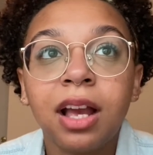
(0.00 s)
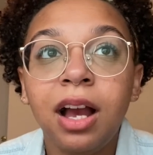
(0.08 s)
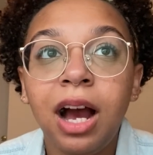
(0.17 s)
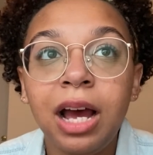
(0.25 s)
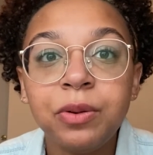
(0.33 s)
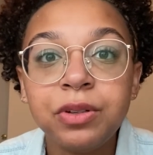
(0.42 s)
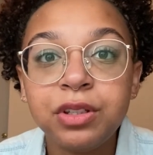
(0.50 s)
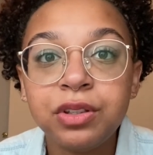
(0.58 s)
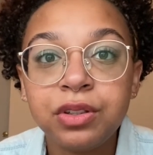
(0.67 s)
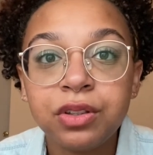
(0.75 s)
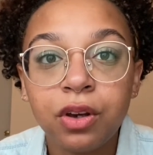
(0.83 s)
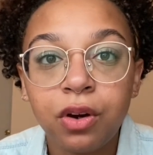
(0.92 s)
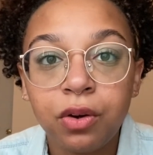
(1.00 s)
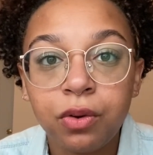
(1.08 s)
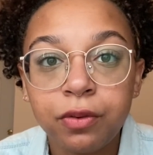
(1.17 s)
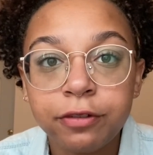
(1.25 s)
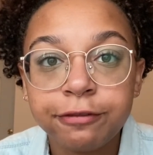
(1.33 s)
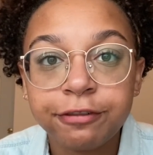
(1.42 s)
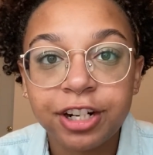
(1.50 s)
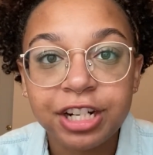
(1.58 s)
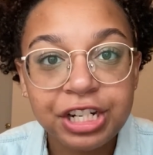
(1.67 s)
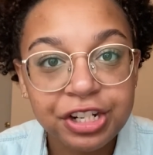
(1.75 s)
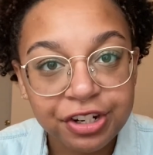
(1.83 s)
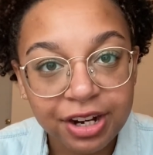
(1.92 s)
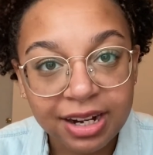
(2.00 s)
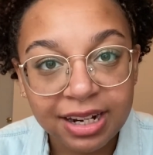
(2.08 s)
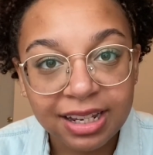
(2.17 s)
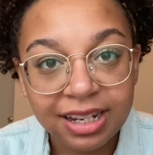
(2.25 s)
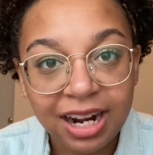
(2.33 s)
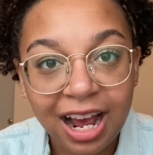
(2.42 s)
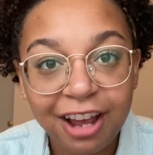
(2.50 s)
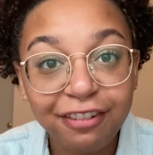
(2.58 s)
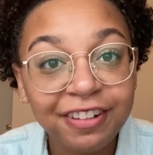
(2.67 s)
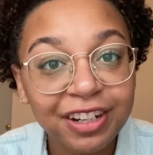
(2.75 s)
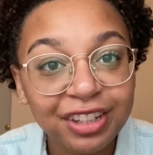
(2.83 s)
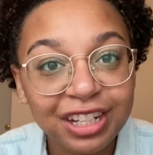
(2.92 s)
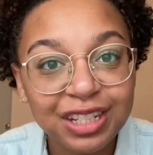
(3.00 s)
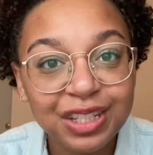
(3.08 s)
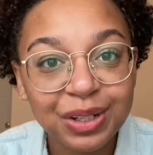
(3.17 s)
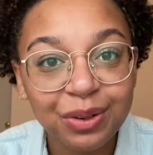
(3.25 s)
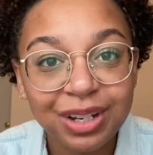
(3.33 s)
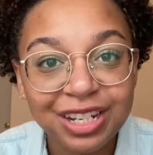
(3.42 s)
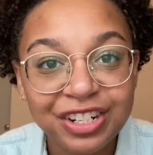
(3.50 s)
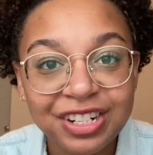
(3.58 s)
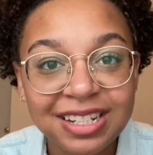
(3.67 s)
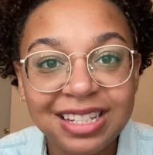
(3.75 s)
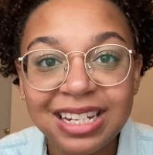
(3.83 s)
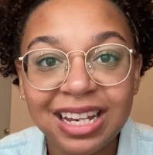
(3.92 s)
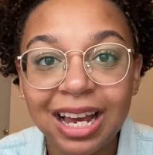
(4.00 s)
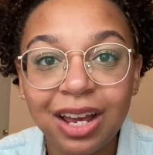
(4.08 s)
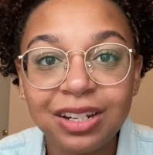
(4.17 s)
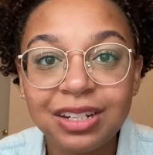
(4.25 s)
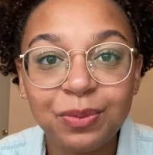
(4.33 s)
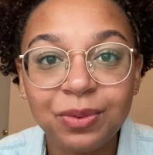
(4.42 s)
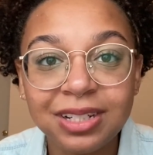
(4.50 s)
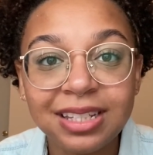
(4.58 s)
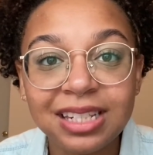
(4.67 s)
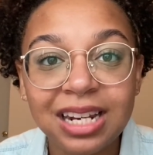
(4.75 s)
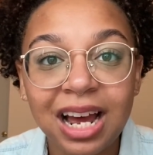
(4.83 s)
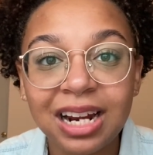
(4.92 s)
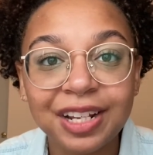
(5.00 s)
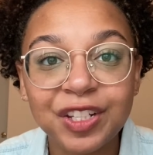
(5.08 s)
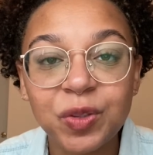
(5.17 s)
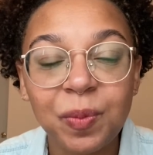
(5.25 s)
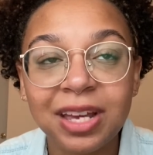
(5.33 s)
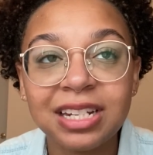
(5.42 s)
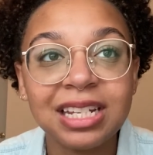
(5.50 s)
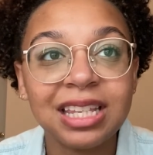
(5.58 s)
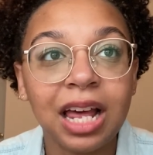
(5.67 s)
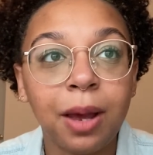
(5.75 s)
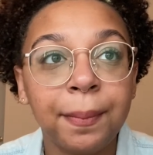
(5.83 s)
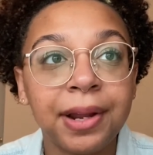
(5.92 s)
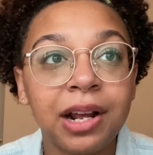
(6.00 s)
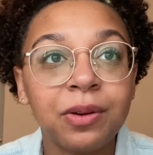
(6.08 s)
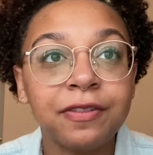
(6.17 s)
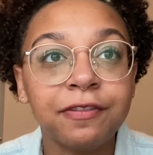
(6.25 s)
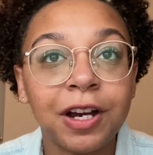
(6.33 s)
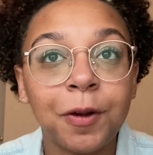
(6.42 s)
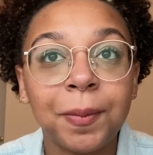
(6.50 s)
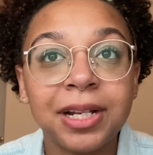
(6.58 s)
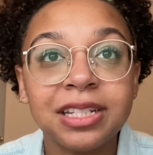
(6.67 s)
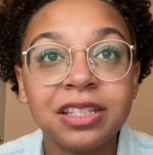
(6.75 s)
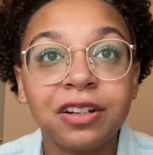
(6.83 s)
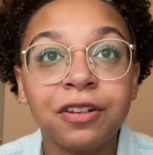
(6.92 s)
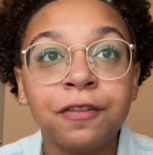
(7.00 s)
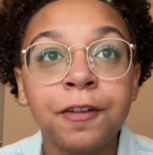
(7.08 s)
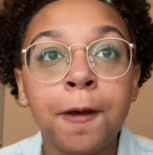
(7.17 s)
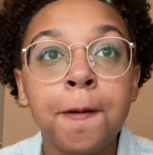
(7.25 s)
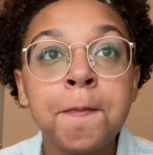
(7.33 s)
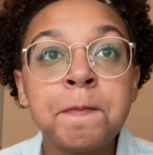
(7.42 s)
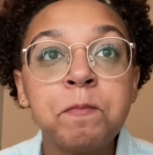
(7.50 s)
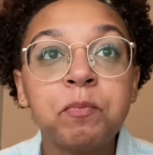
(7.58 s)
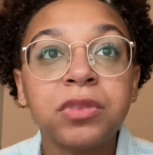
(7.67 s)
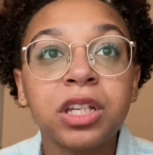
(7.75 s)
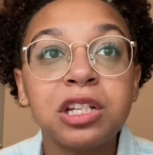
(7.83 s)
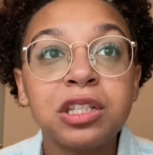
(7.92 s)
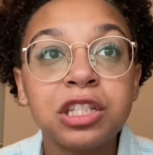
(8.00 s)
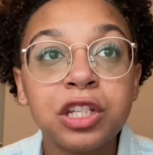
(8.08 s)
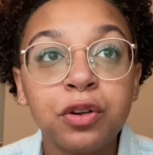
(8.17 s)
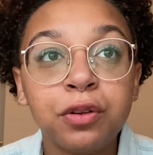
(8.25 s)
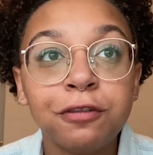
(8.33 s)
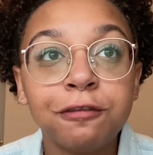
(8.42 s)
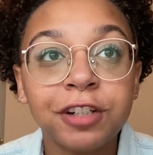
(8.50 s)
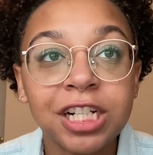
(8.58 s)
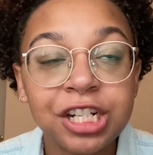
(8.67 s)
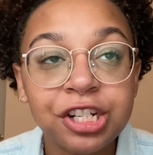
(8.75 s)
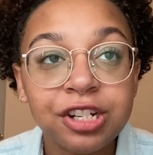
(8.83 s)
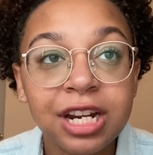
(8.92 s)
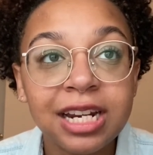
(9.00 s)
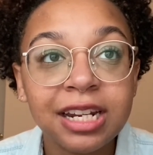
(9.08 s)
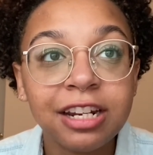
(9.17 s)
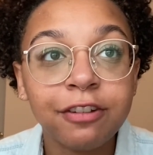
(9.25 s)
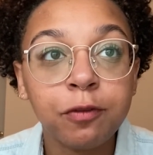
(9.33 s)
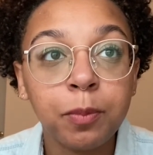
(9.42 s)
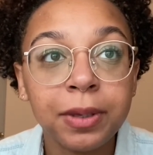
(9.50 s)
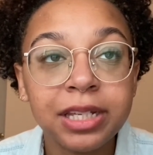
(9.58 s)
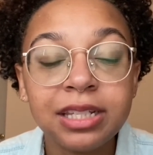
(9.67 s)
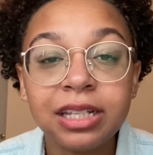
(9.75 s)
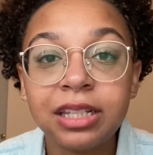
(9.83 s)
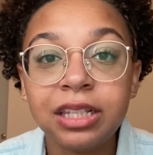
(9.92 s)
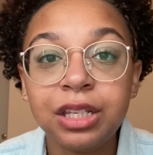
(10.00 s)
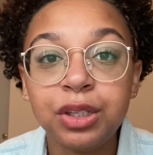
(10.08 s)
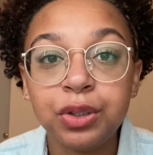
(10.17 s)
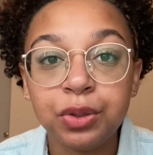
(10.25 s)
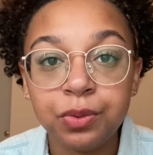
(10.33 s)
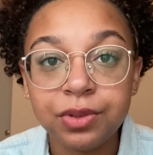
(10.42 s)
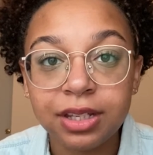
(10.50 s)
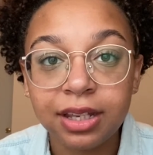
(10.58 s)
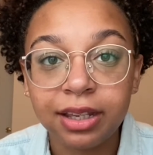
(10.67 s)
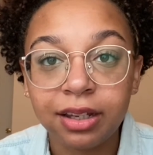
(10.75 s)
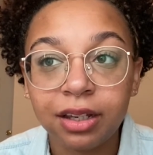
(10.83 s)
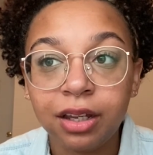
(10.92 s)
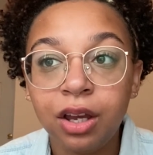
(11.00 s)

I was so frustrated. I found that so interesting. I was not expecting that, but I found myself so frustrated of basically using